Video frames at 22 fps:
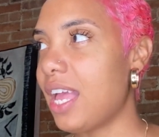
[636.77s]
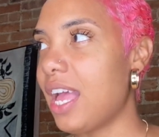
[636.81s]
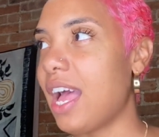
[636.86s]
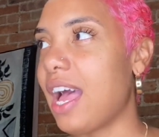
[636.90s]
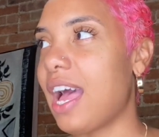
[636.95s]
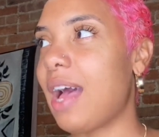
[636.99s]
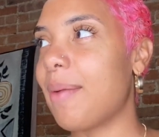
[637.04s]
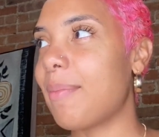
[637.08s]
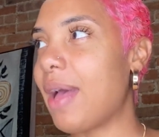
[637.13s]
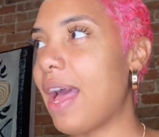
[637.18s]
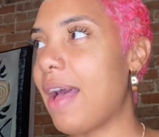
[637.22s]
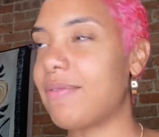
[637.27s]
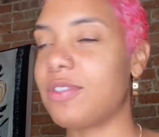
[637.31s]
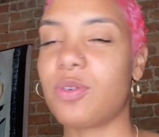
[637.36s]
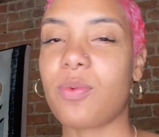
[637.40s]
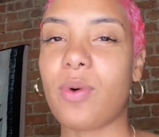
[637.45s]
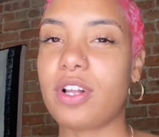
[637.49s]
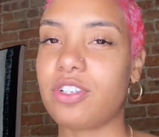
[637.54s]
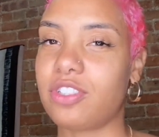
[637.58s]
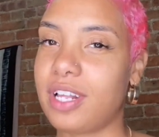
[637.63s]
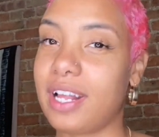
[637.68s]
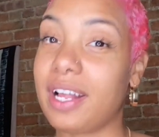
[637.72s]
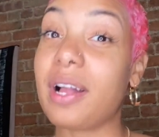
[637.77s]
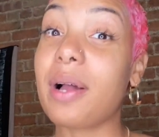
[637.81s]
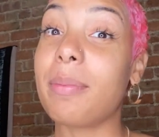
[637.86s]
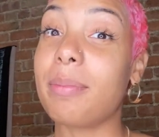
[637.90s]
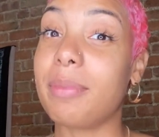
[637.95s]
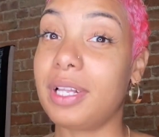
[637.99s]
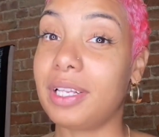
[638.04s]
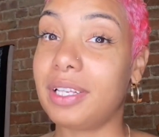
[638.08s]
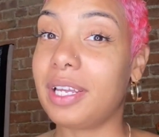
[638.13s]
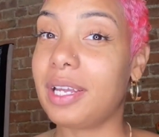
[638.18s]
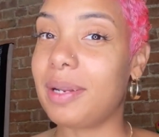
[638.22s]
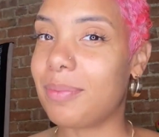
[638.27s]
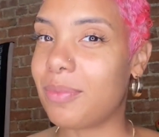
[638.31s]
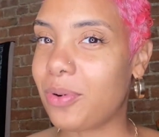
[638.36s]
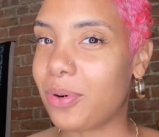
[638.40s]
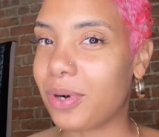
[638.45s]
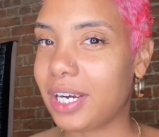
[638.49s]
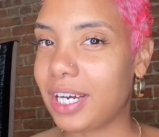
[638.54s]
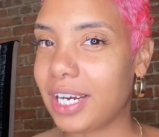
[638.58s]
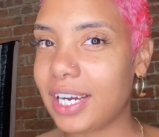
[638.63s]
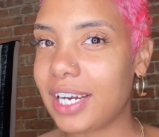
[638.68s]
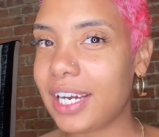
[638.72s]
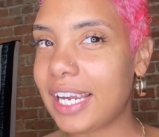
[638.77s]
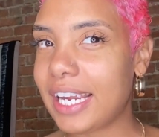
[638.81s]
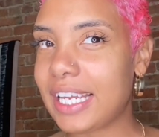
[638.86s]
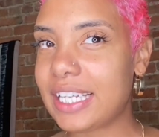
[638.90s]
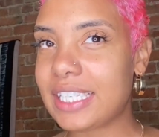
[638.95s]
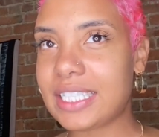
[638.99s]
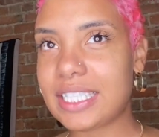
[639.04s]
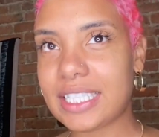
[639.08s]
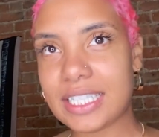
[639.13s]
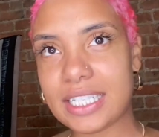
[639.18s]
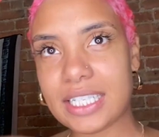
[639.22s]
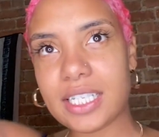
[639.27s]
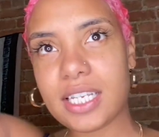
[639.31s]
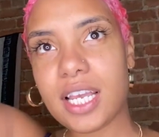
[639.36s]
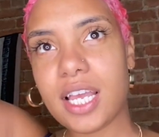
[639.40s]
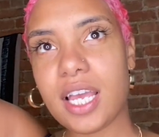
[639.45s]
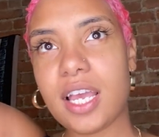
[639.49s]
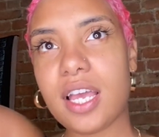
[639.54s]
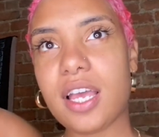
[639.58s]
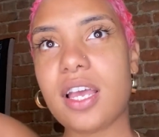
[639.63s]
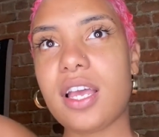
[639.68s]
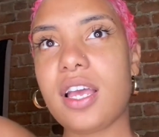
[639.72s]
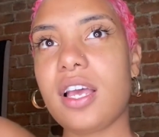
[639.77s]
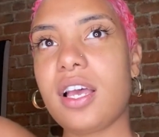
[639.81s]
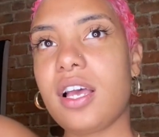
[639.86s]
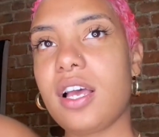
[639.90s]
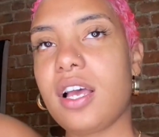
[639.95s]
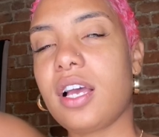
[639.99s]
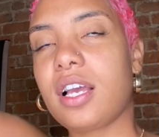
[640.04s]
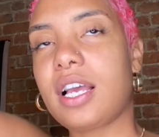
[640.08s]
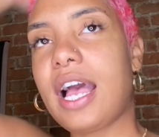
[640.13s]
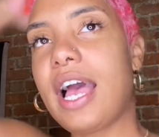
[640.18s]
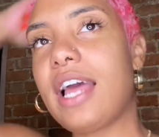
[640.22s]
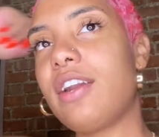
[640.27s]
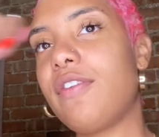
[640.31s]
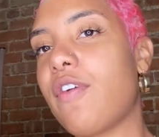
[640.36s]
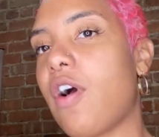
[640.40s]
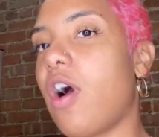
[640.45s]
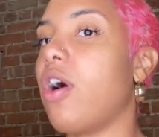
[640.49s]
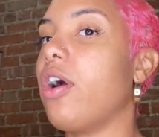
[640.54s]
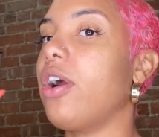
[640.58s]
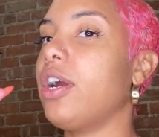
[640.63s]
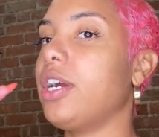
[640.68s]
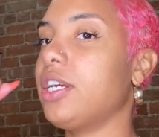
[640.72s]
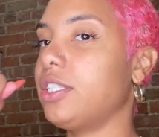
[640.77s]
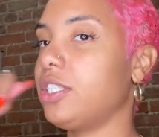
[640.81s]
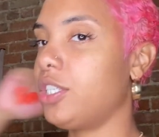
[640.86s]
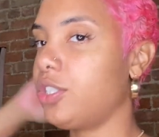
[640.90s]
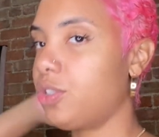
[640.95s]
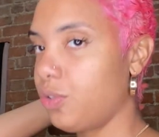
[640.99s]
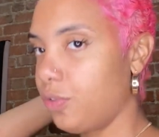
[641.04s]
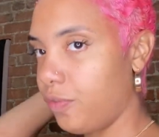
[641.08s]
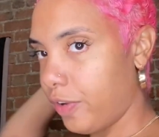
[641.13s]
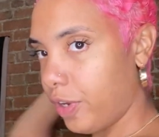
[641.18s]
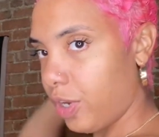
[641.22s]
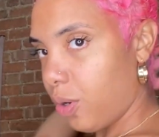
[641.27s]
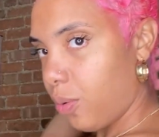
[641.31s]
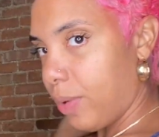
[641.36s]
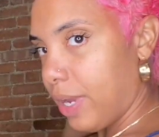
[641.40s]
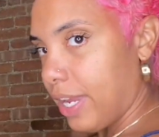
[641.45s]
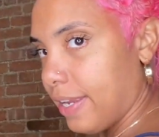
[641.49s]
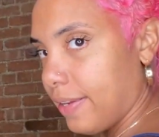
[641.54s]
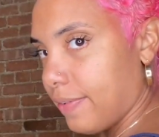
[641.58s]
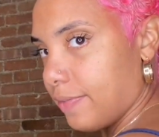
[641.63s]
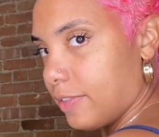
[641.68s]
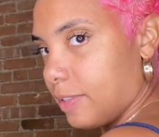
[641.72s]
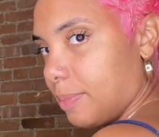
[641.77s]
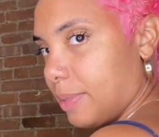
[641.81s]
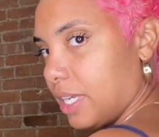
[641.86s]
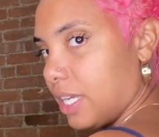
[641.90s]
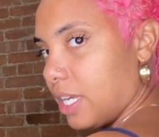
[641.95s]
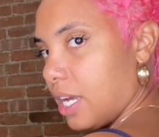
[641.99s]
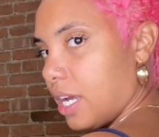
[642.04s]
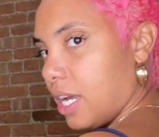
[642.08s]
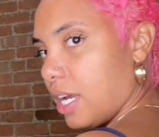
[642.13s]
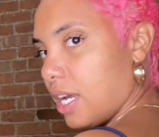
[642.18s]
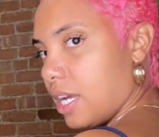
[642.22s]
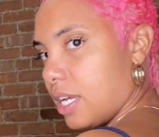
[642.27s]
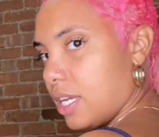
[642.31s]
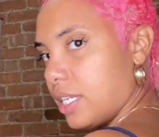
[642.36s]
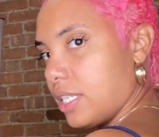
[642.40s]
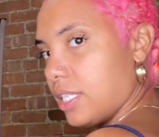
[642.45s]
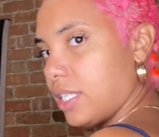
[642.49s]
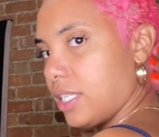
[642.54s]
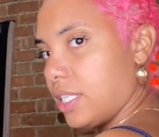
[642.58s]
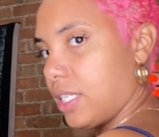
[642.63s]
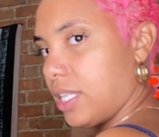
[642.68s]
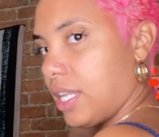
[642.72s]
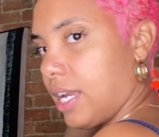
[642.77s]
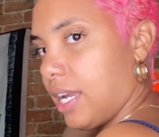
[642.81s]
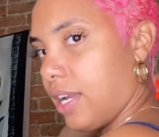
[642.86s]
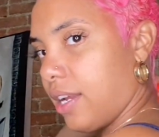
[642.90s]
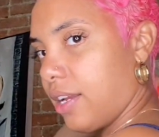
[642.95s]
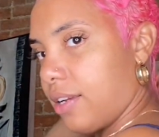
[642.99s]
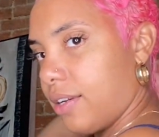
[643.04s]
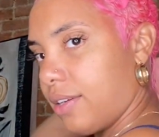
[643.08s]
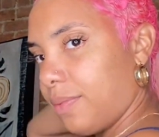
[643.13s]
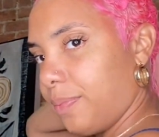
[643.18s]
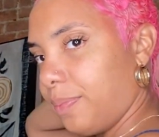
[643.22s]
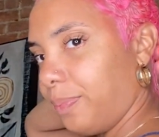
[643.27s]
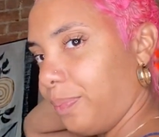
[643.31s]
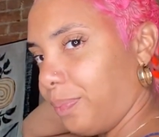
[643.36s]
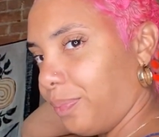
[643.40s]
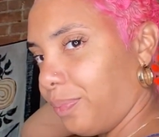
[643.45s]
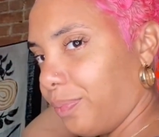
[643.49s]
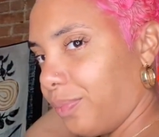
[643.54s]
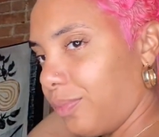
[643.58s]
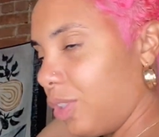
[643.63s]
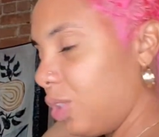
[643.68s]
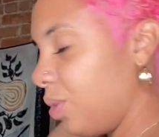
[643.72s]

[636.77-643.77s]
I'm gonna have to watch like a million more. It's kind of hard to do finger waves because like you